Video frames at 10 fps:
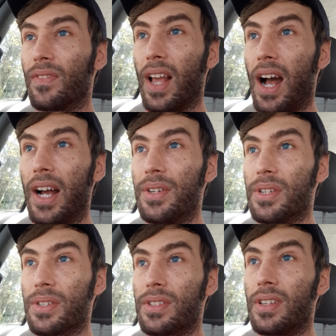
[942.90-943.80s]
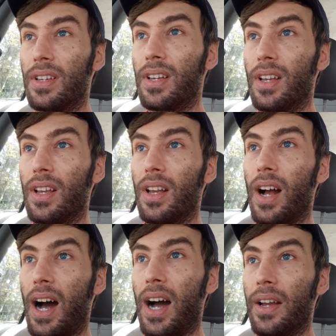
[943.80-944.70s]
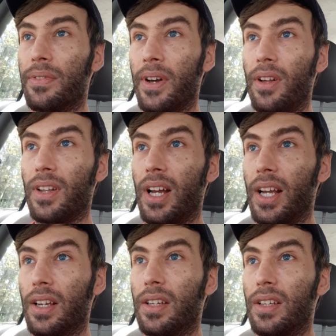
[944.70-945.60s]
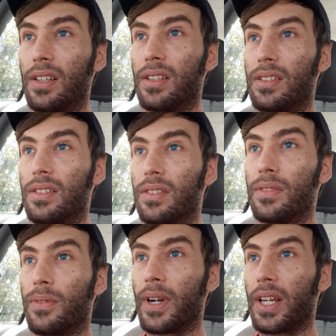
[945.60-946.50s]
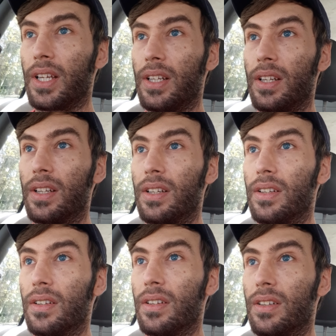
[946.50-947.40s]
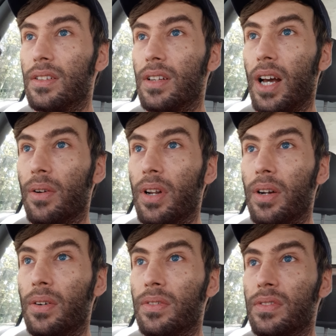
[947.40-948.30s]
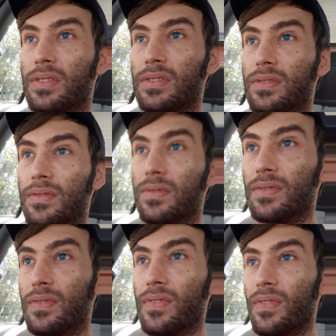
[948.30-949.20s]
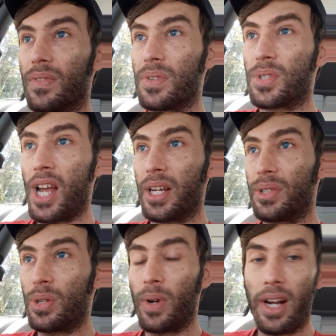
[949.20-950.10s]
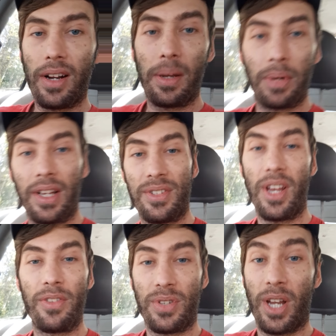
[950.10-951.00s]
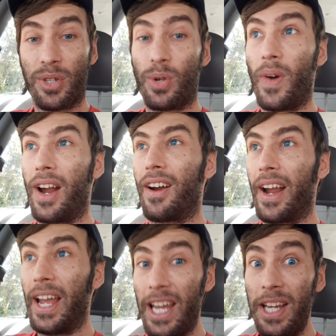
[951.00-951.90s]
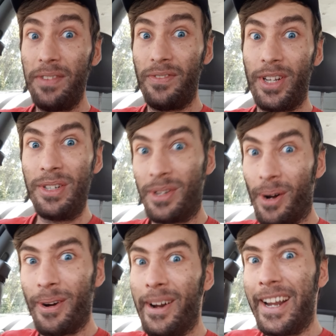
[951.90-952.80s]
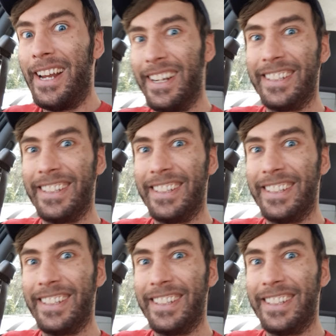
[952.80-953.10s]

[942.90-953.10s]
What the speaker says: I just I felt like freaking, I don't know, sanctuary, but instead of sanctuary, inventory.